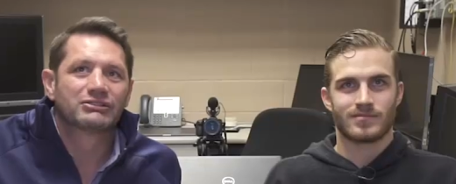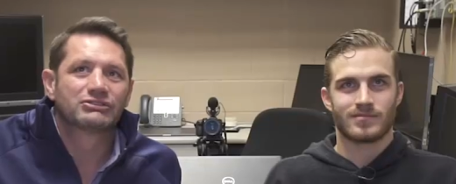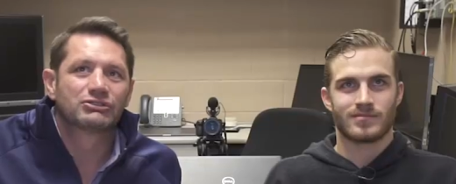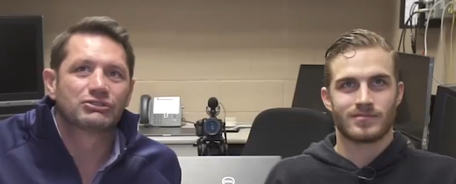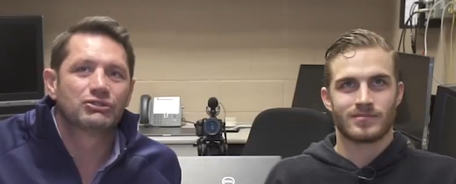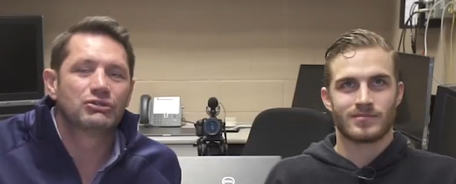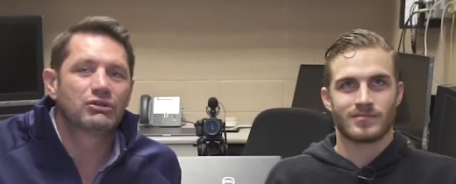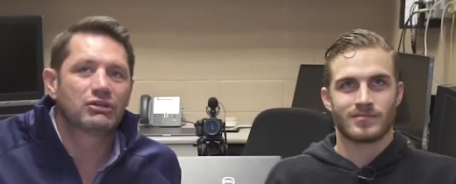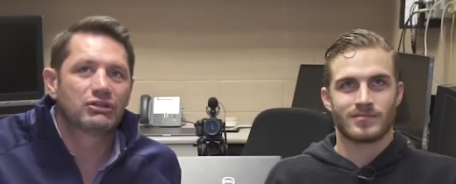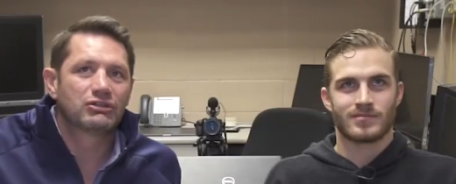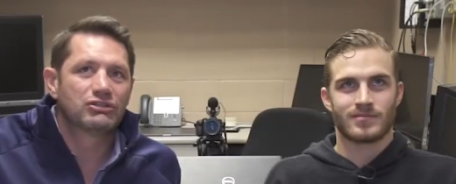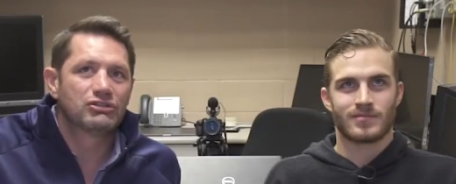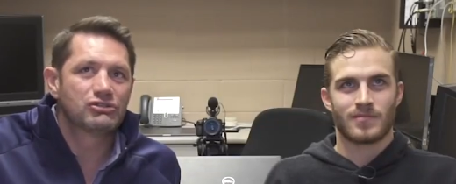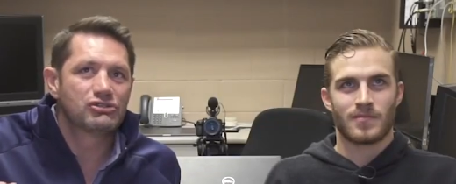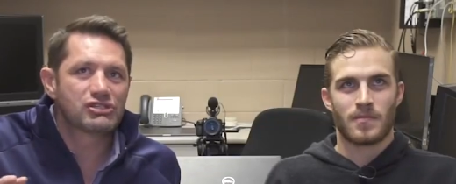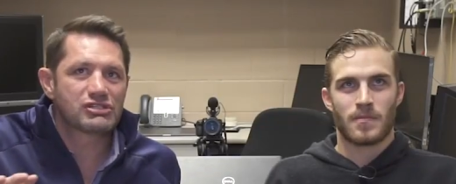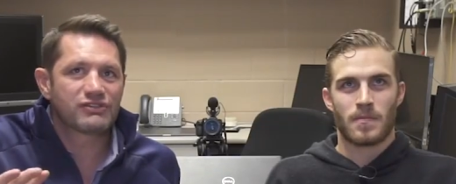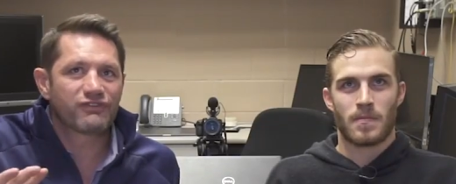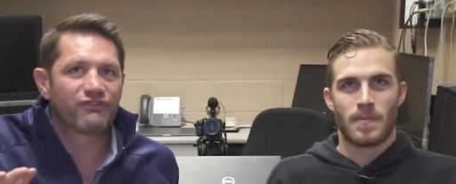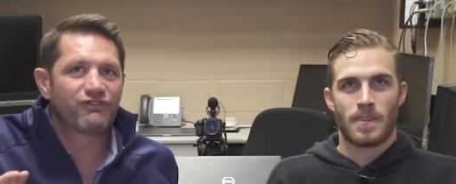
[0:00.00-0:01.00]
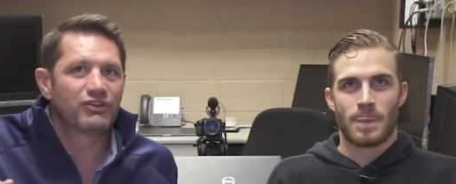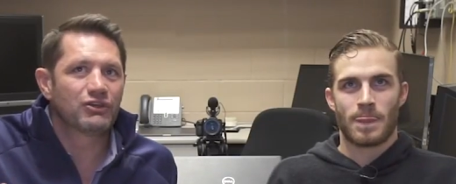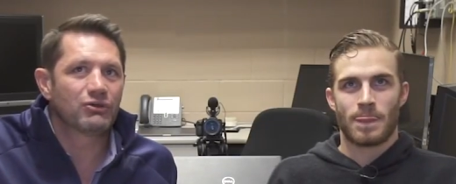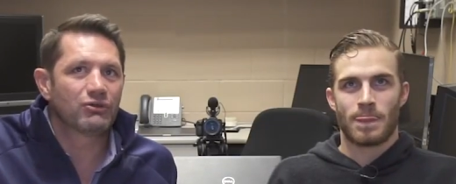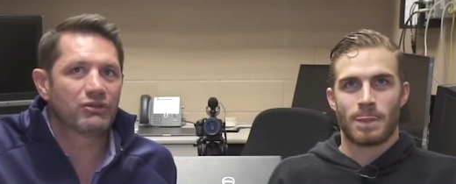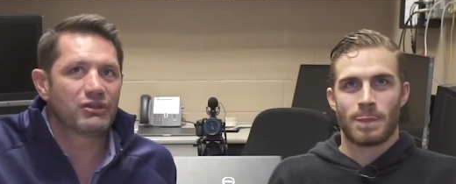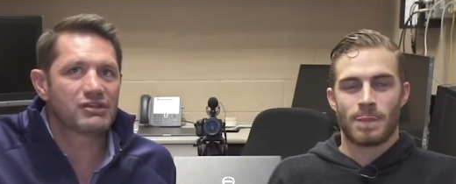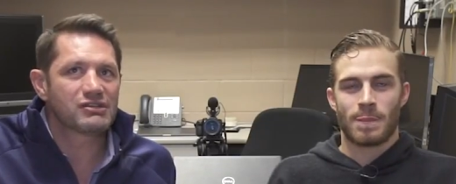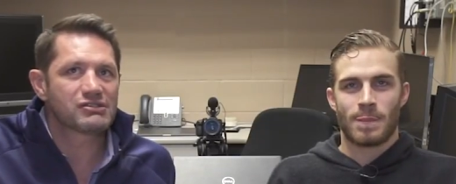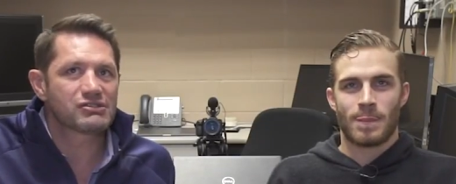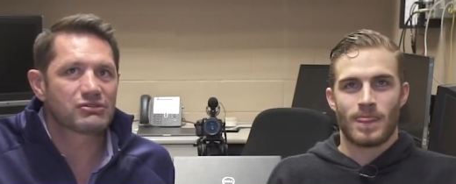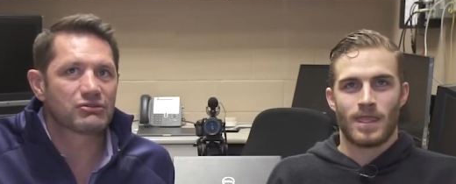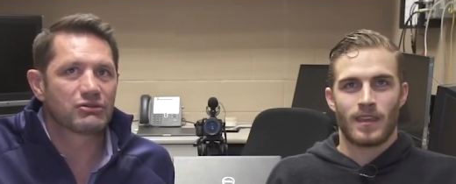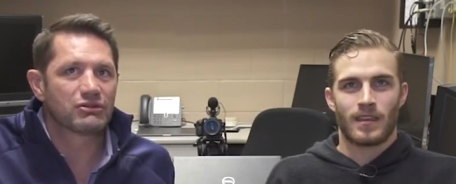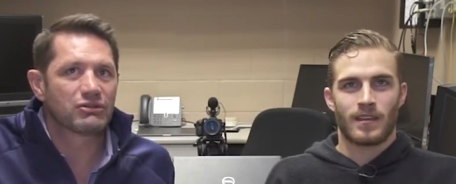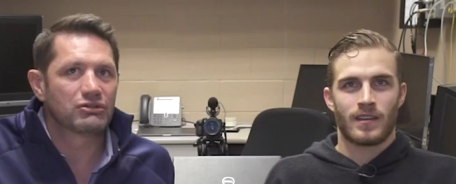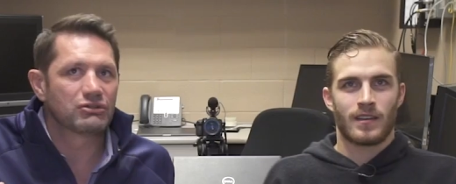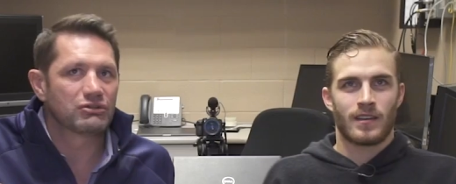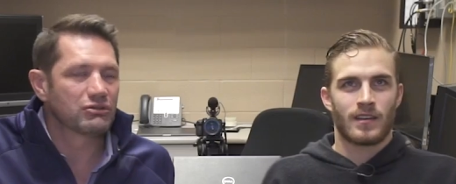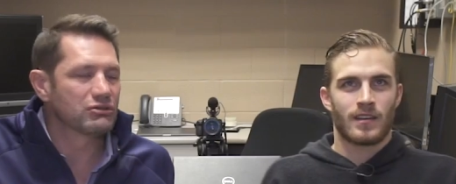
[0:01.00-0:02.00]
Speaker 1: So do you just feel this, or?
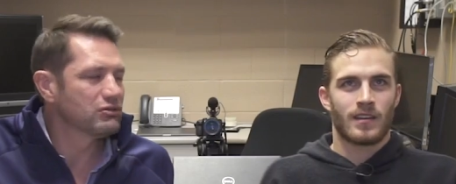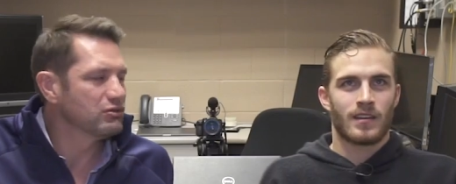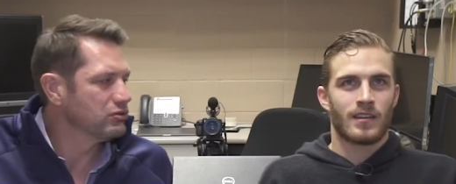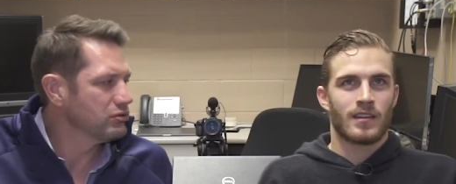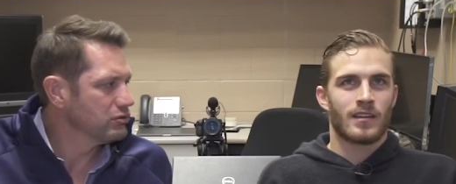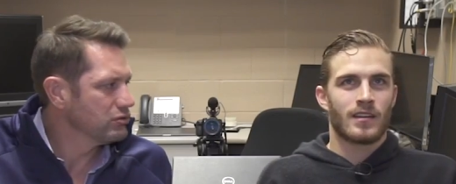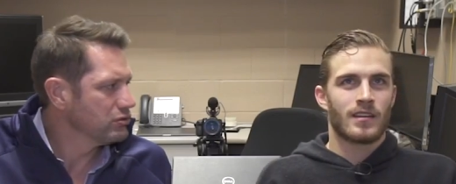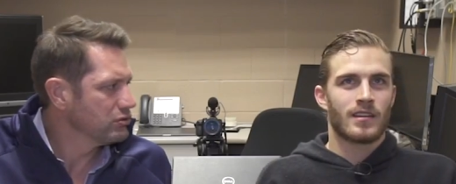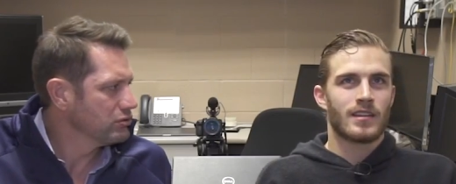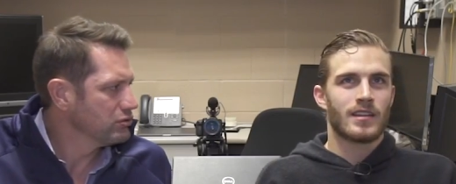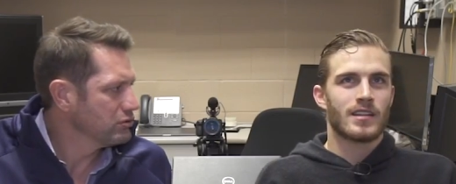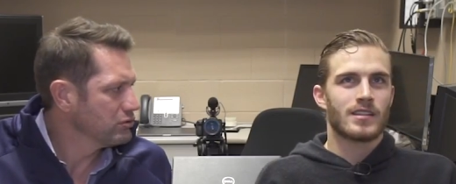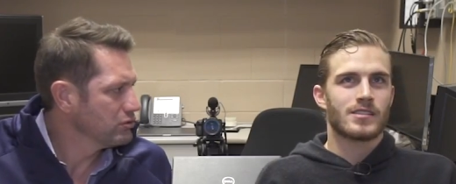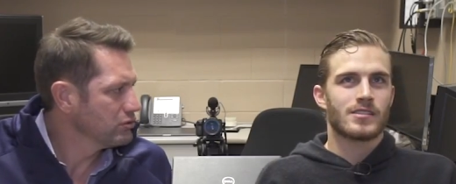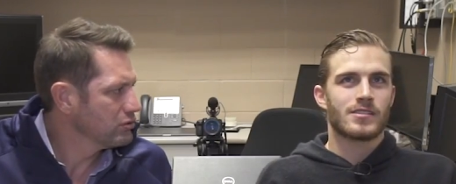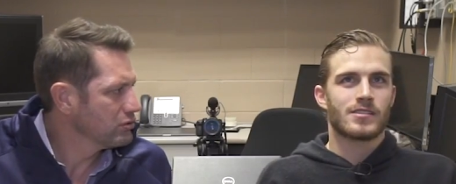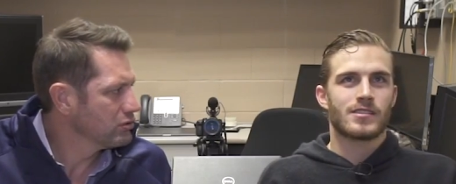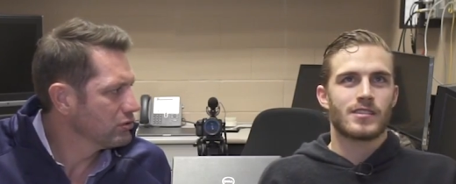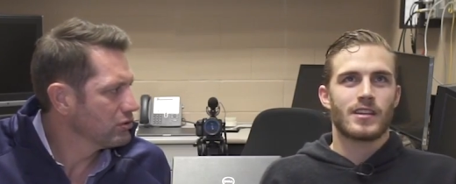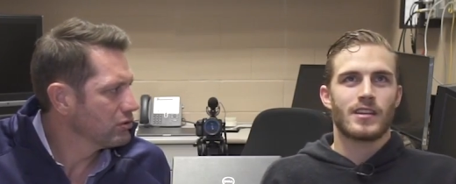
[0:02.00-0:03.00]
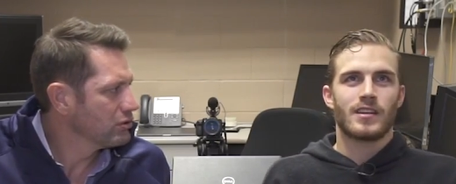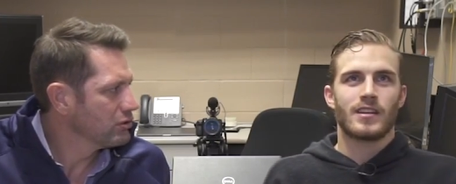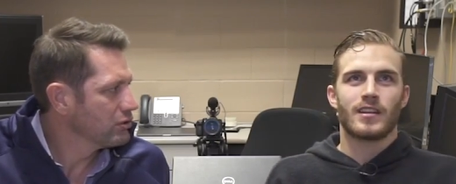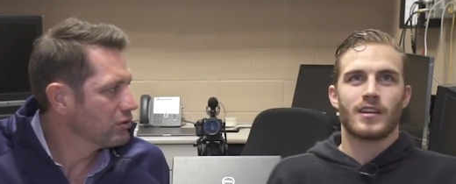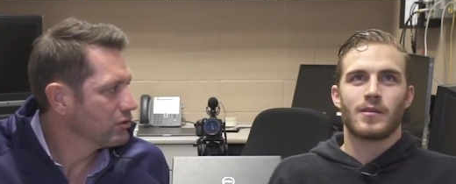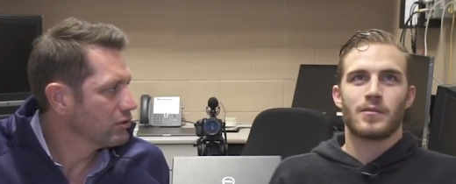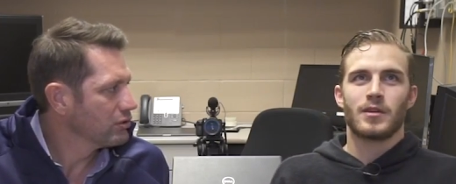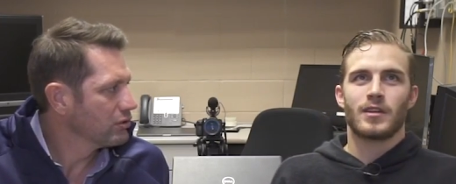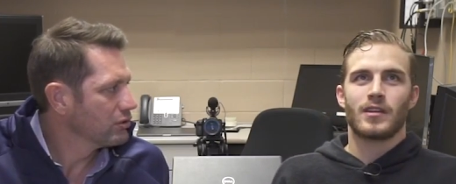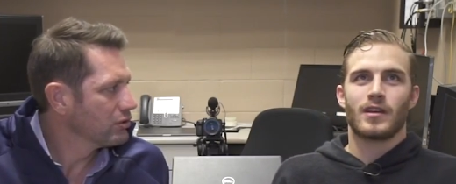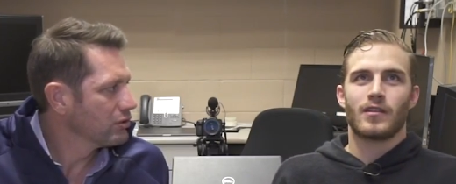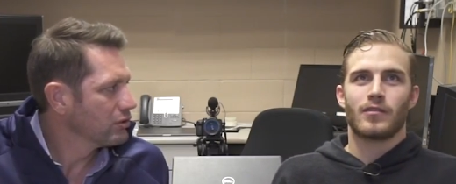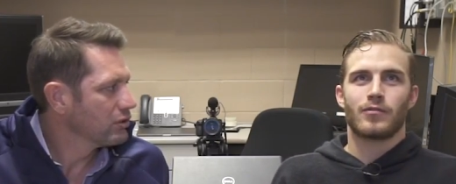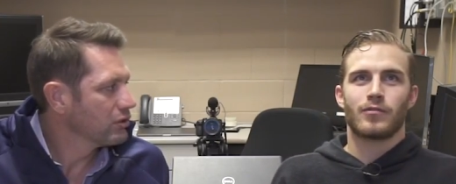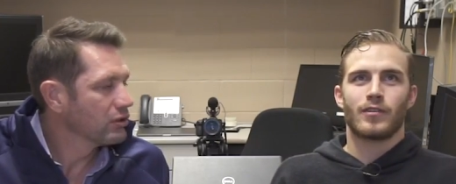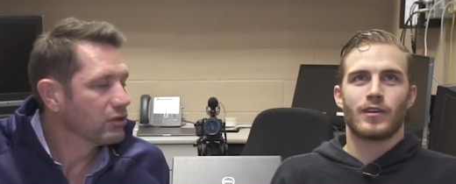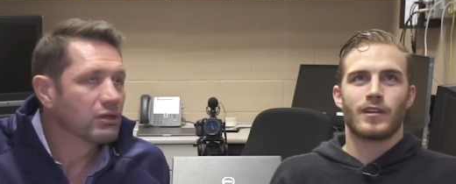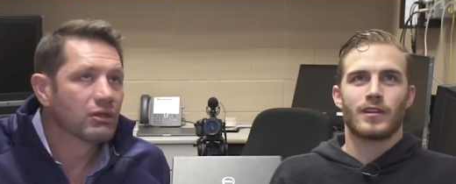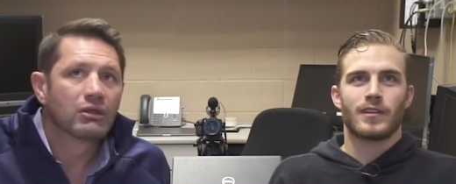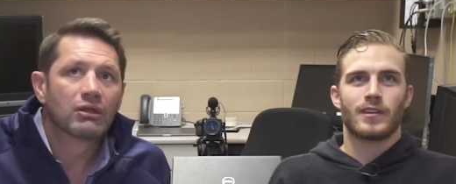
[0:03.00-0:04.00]
Speaker 2: Yeah. So skating. I mean, I
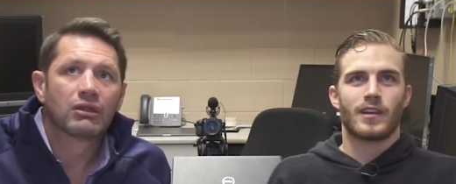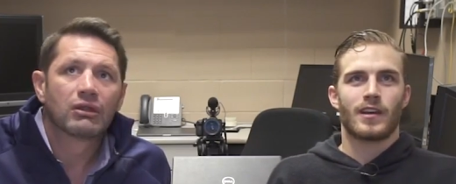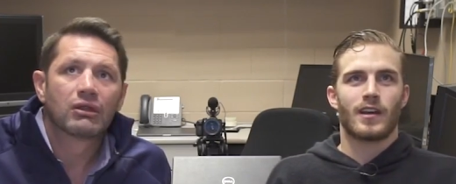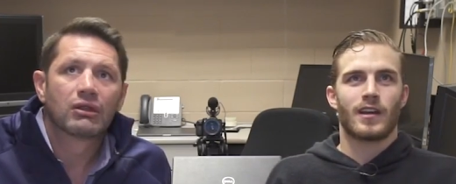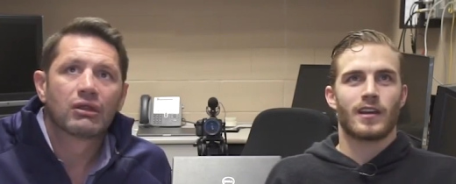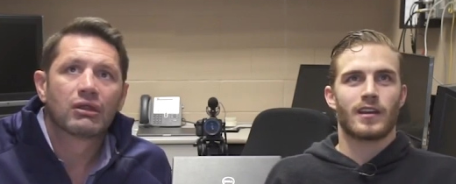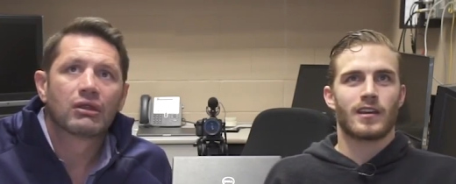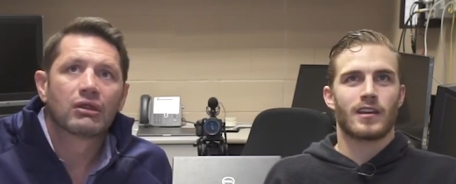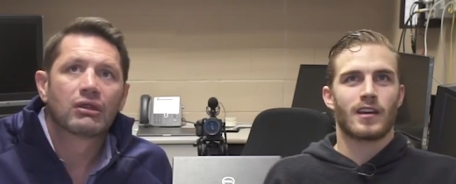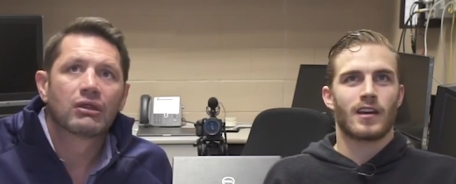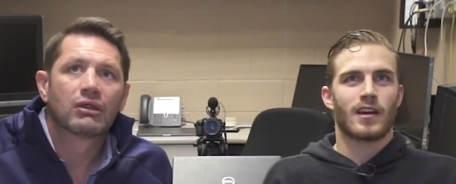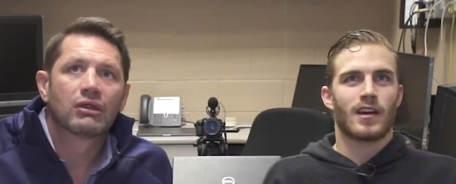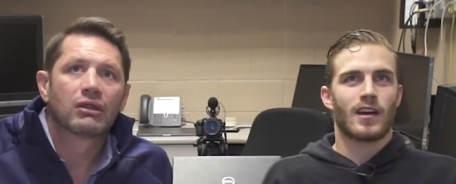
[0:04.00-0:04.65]
felt like